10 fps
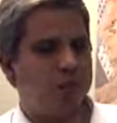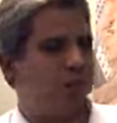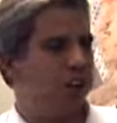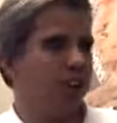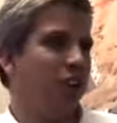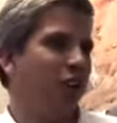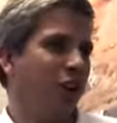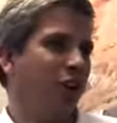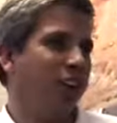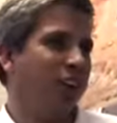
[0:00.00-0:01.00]
think there's a
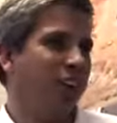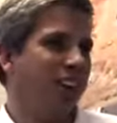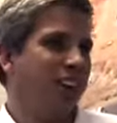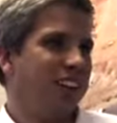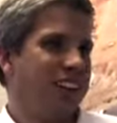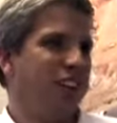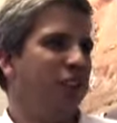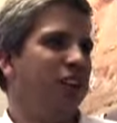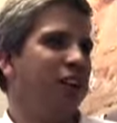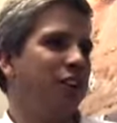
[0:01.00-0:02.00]
hierarchy. There's
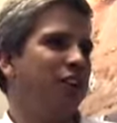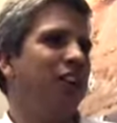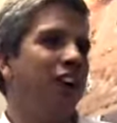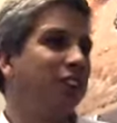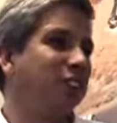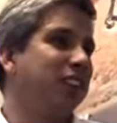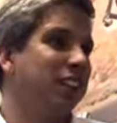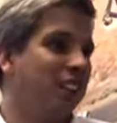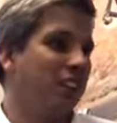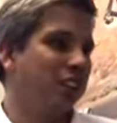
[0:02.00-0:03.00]
definitely no titles
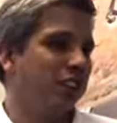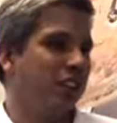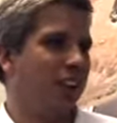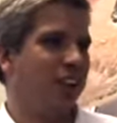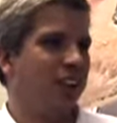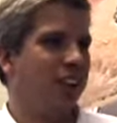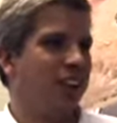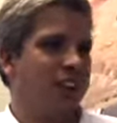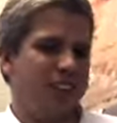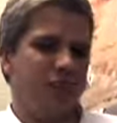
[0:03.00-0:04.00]
in-house in Calgro.
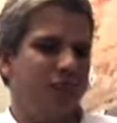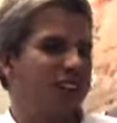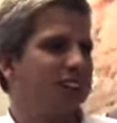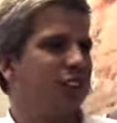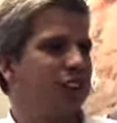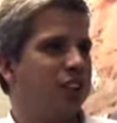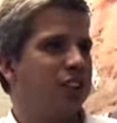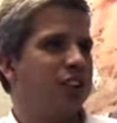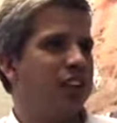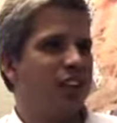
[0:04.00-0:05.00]
It's a flat
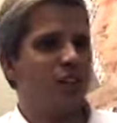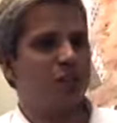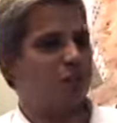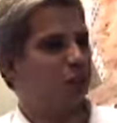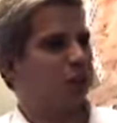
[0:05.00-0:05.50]
structure. Even if our